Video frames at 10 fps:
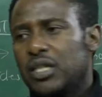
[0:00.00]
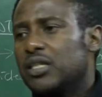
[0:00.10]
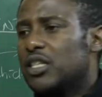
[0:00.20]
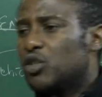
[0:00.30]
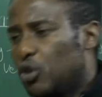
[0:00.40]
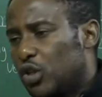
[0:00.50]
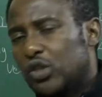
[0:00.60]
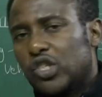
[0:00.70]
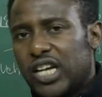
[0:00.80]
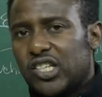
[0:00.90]
means it
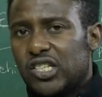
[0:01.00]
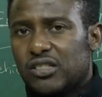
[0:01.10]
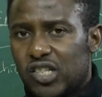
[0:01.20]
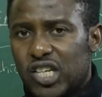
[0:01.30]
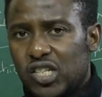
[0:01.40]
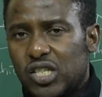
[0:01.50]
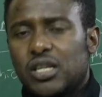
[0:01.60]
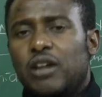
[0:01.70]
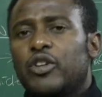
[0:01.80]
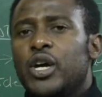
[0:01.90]
goes to charge it to recharge
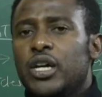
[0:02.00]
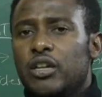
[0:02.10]
itself.